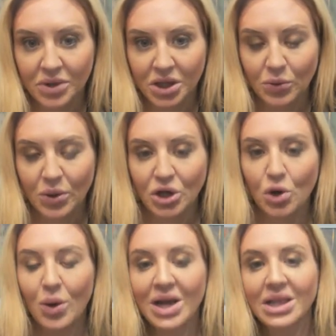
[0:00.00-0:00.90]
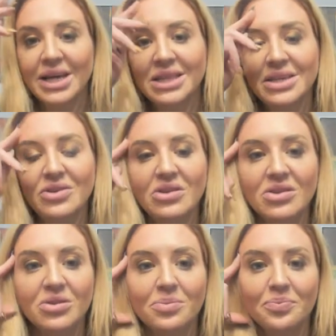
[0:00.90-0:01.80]
You want to know why I like this?
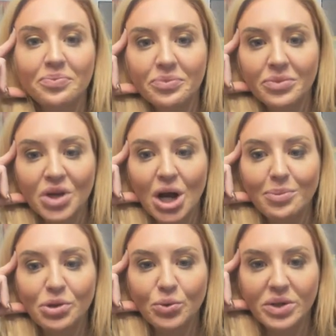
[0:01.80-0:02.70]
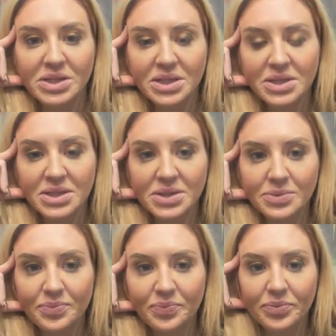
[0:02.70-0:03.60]
A couple of reasons.
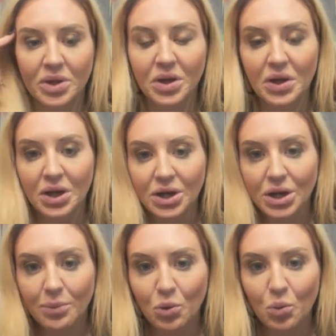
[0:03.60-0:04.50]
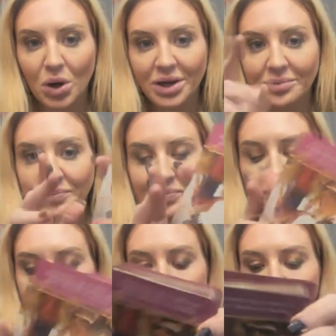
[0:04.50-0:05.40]
Number one,
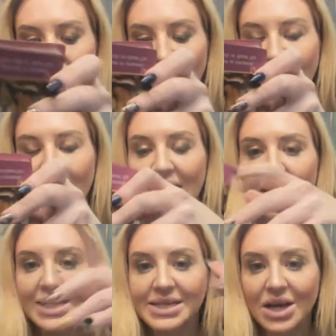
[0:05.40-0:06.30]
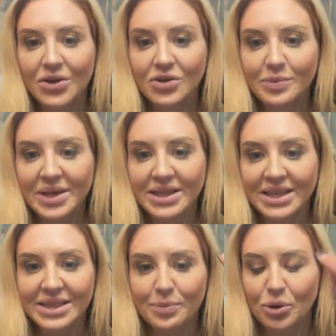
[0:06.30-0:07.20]
it tells me
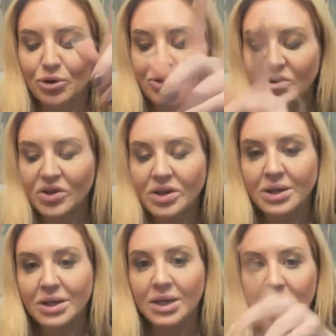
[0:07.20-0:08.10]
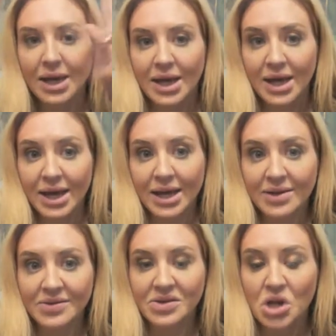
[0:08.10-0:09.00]
that the person
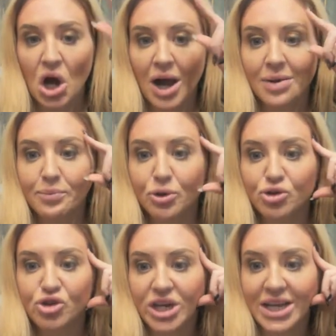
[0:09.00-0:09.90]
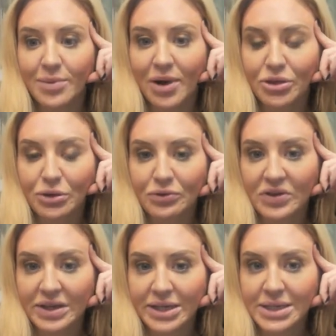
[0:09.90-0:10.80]
is not bullshitting about their
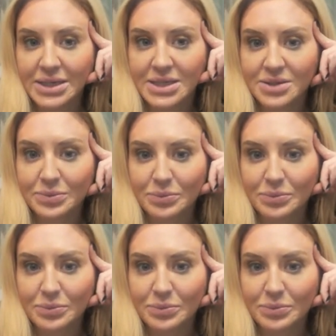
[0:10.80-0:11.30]
feelings.